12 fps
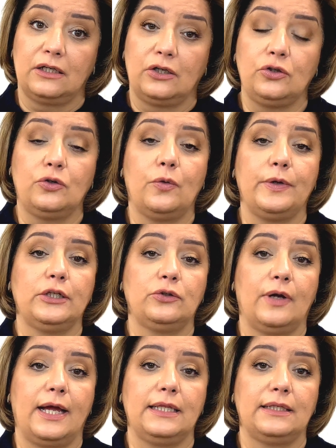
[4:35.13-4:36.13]
you're going
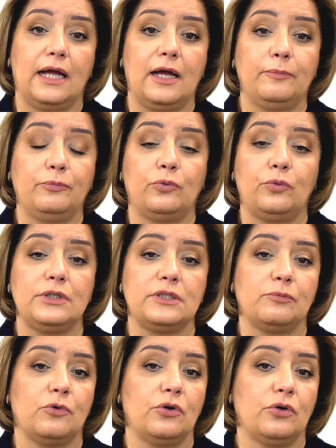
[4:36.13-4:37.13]
to end up with
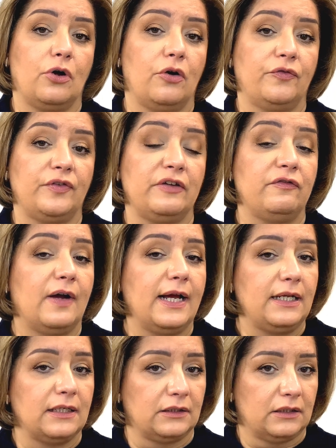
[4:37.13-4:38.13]
more of a
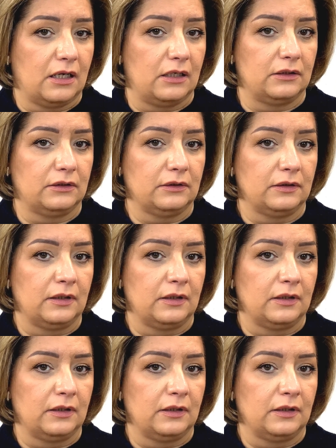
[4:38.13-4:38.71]
violet color.